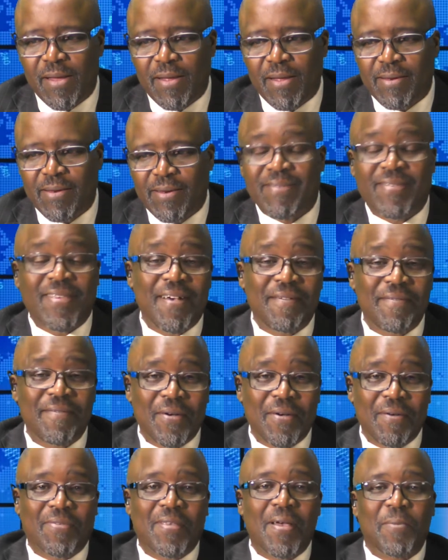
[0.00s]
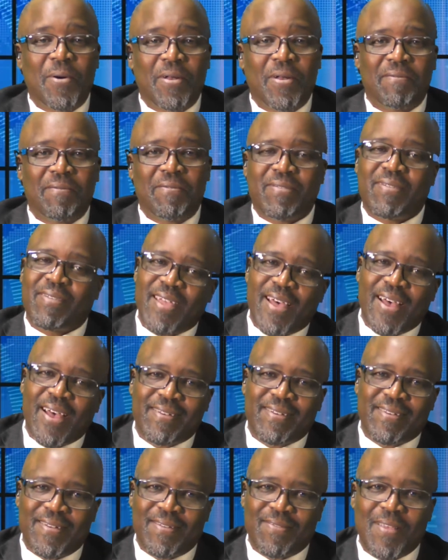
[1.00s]
deserving of somebody of his
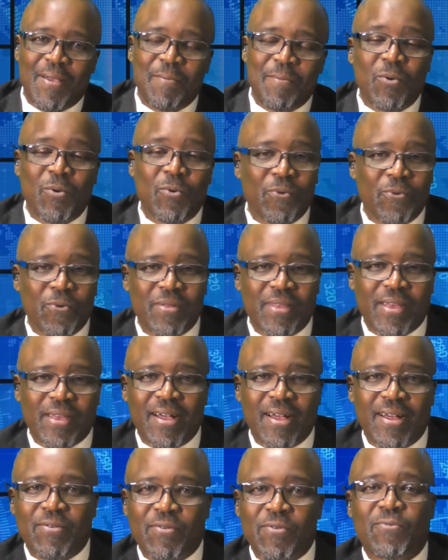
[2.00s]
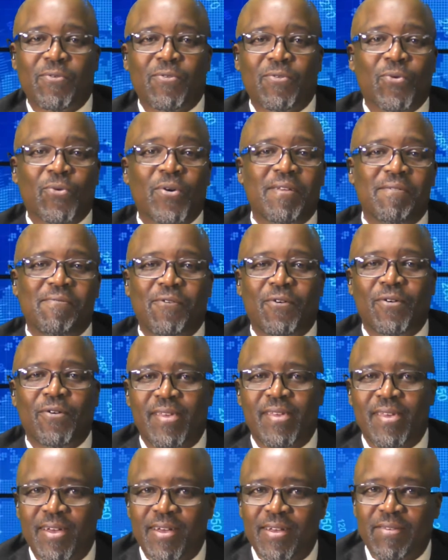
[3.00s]
stature, somebody who ruled the country for 24
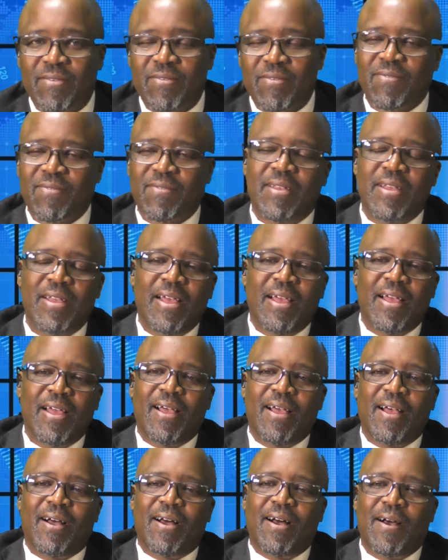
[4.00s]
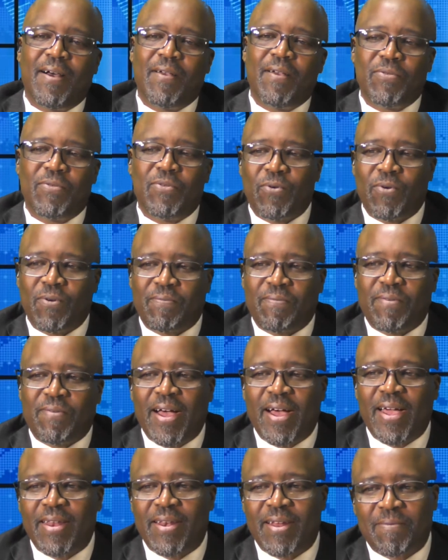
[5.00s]
years. You would
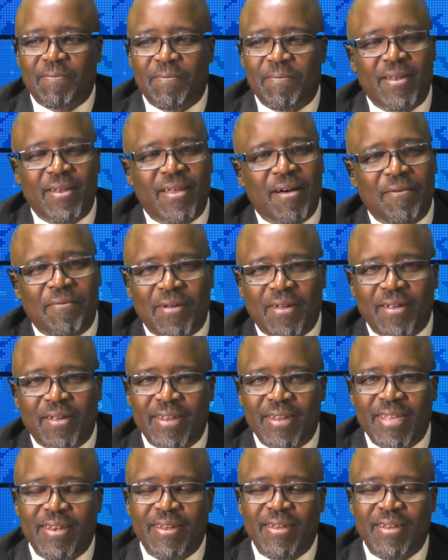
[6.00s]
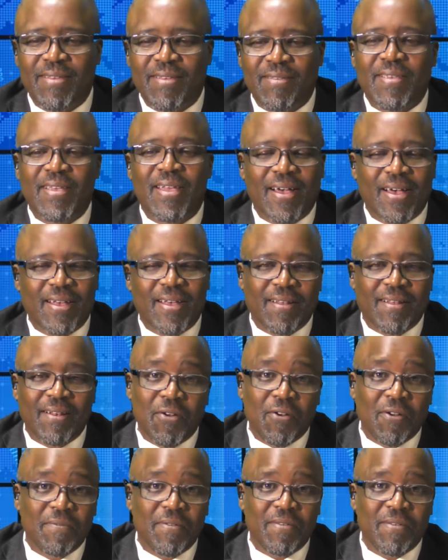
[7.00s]
find as many African leaders, he has a
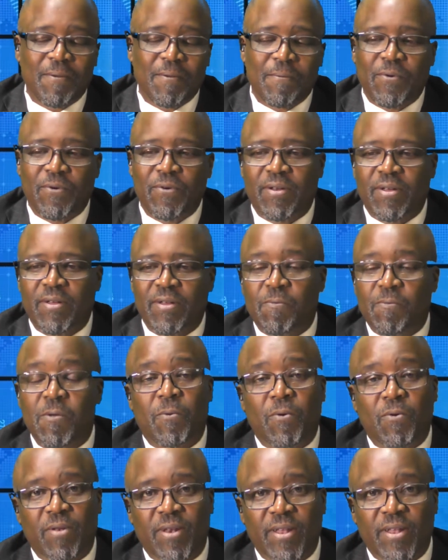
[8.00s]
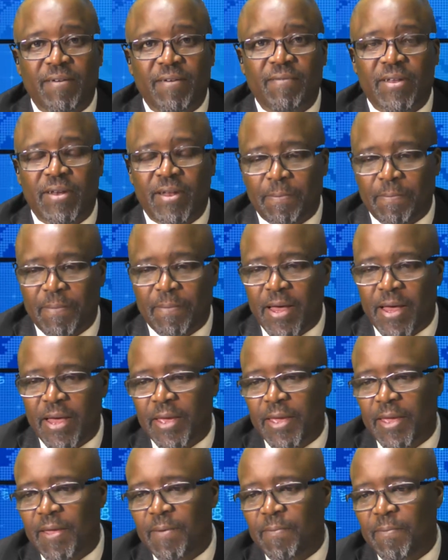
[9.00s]
lot of his supporters, people who love and admire
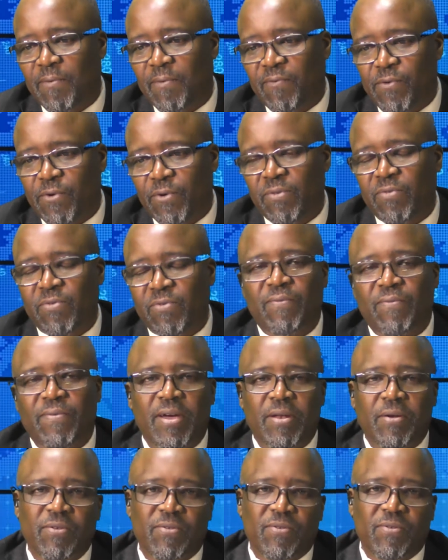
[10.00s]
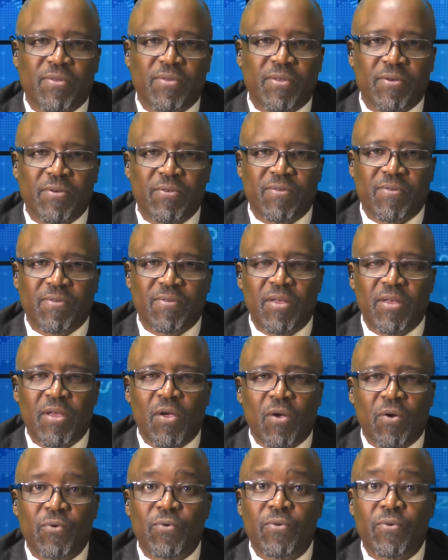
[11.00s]
him. Of course, you'll find also those
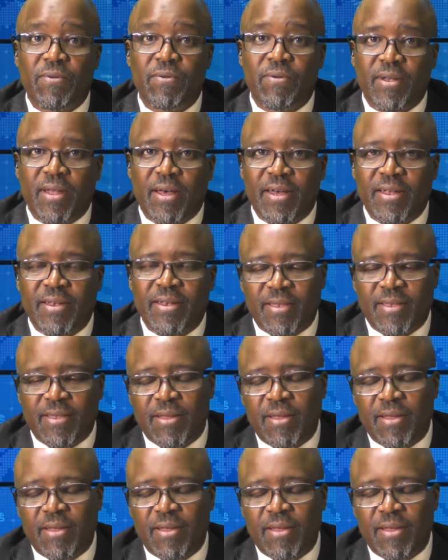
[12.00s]
who do not.